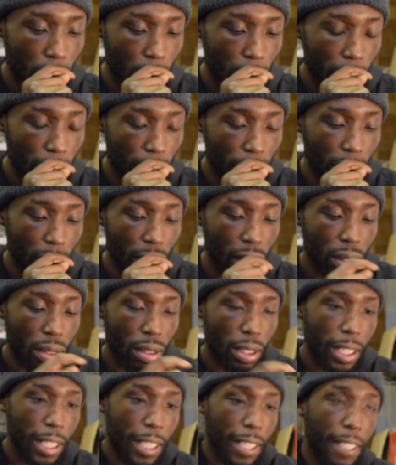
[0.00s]
would you do
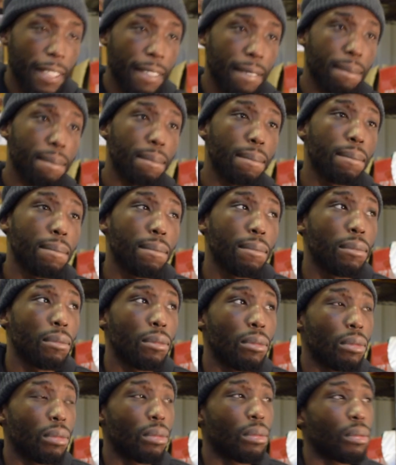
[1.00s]
anything else
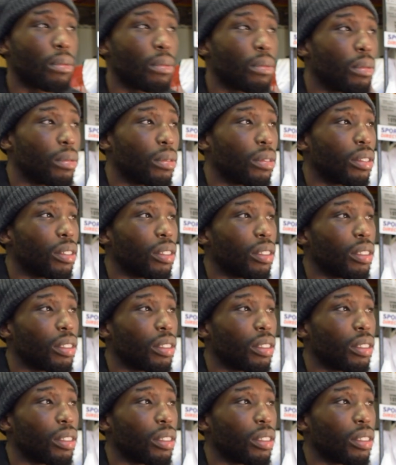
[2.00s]
at the moment?